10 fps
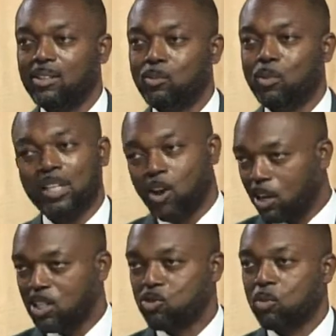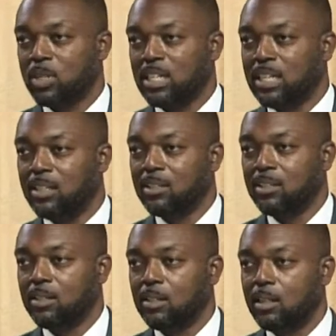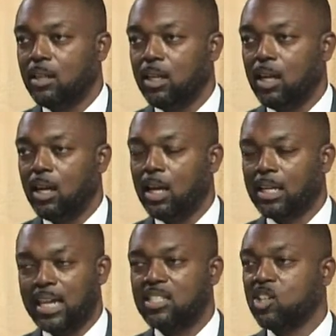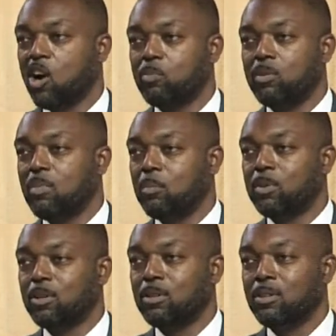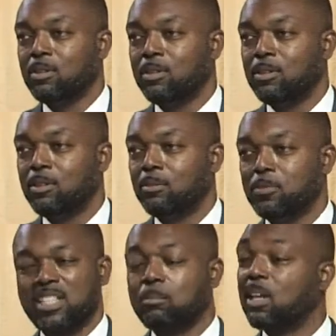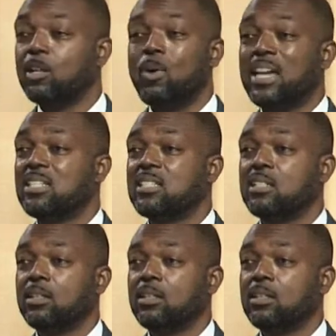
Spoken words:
will not discriminate against the honorable member for St. Michael West.